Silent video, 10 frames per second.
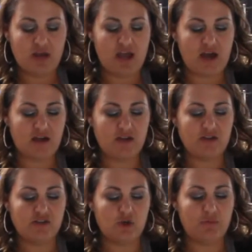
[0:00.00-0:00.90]
And
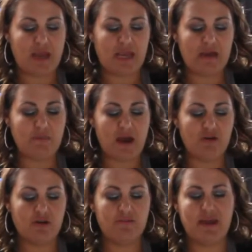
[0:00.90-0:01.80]
so baking
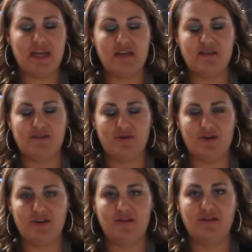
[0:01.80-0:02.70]
powder and baking
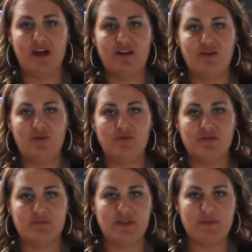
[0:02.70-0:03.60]
soda, I know
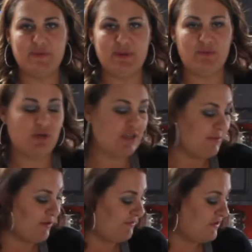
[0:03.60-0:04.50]
sometimes people get
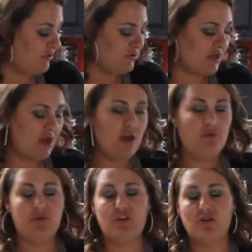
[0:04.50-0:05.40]
them confused,
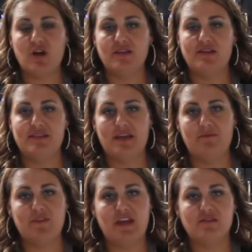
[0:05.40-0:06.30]
but they're not the same
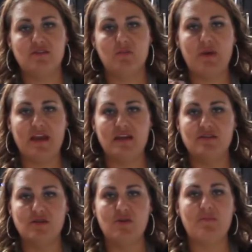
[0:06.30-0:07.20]
thing. So baking
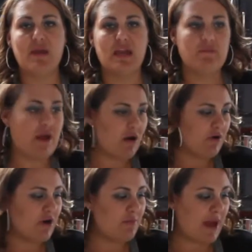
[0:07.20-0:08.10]
soda and baking
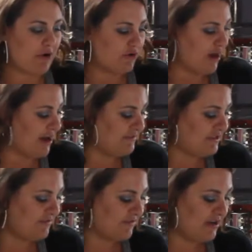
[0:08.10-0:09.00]
powder have
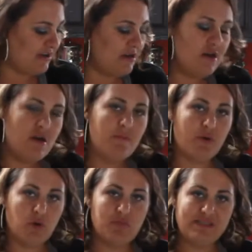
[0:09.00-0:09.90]
different
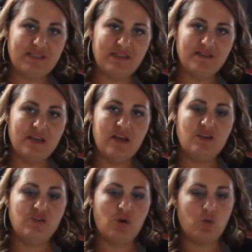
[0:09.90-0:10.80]
purposes.
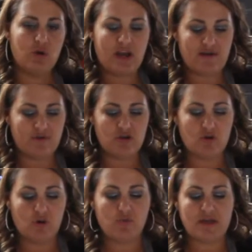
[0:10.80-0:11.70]
So whatever
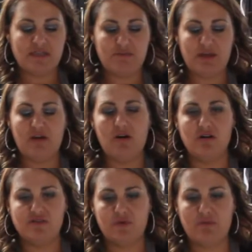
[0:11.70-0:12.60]
your recipe
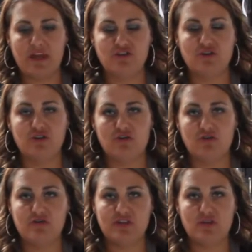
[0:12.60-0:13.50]
calls for, make sure you're
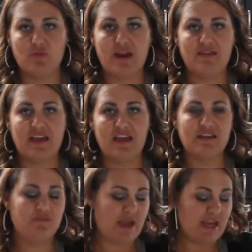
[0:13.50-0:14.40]
using the right thing,
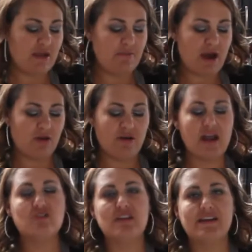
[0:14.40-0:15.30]
because baking powder
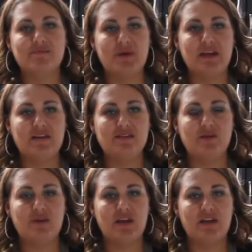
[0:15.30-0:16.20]
actually has baking
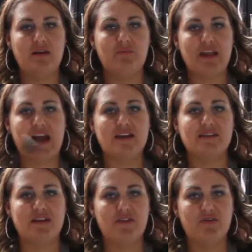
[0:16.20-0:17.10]
soda in it, but it has
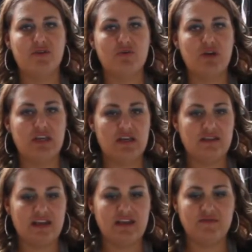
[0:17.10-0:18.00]
another ingredient
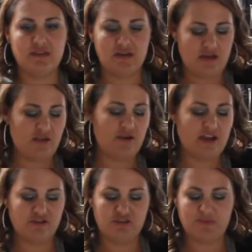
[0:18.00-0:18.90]
that gives it another
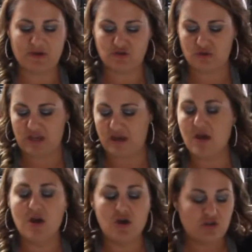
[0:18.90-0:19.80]
extra special thing.
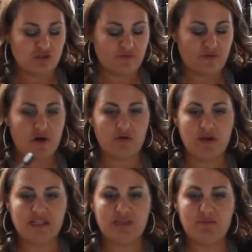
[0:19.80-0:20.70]
So for our
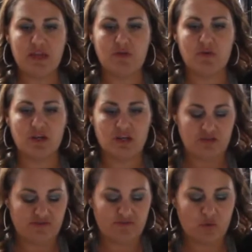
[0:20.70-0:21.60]
recipe, we're going to
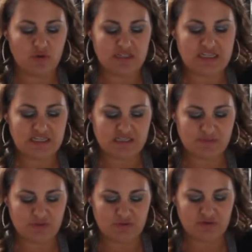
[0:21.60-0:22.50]
use 4
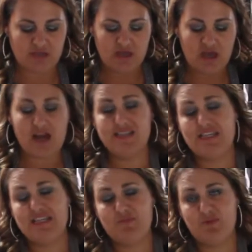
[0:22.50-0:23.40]
teaspoons. A
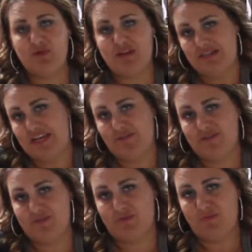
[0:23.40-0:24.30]
teaspoon and a
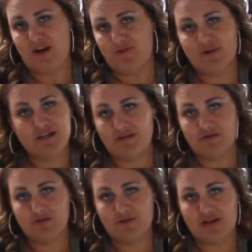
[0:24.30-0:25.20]
tablespoon, by the way, is
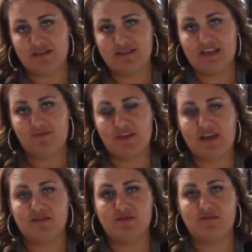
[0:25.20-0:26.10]
also not the same thing.
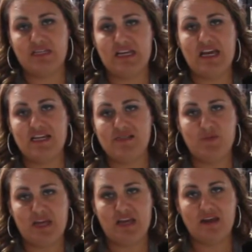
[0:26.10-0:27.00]
So
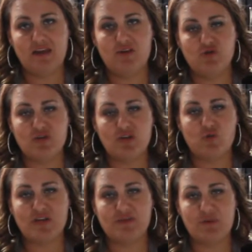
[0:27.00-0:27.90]
TSP, usually in a
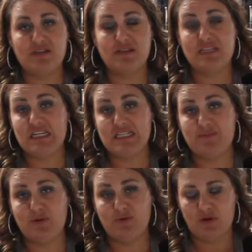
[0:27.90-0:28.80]
recipe, is a
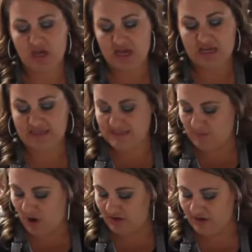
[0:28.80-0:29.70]
teaspoon. It's
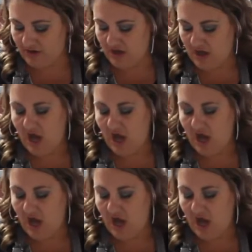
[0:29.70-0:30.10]
smaller.